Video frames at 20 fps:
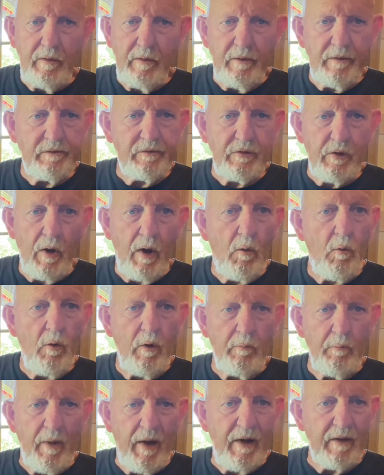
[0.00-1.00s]
so I
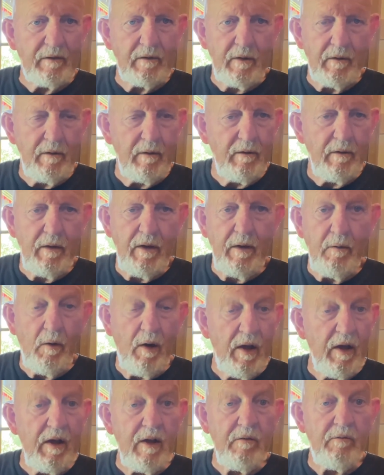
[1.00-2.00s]
went back to,
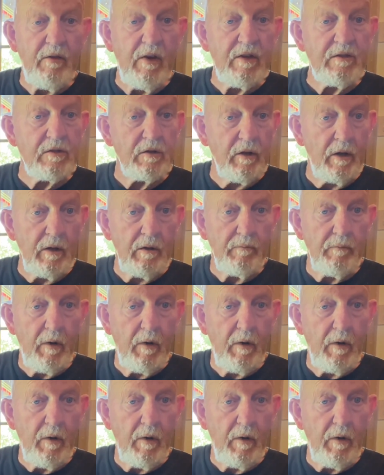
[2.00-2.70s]
anyway, it eventually